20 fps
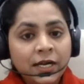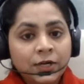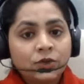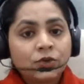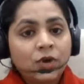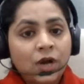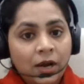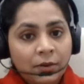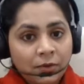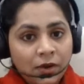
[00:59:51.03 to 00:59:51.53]
to
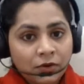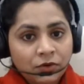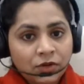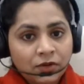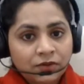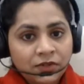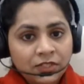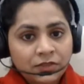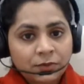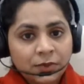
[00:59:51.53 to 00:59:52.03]
come out
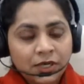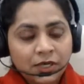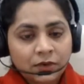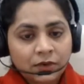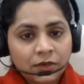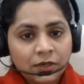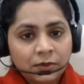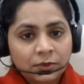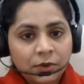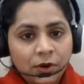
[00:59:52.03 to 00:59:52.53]
of this
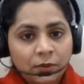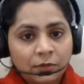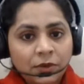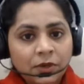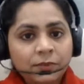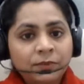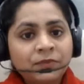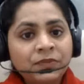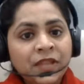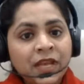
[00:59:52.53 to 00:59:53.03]
particular problem.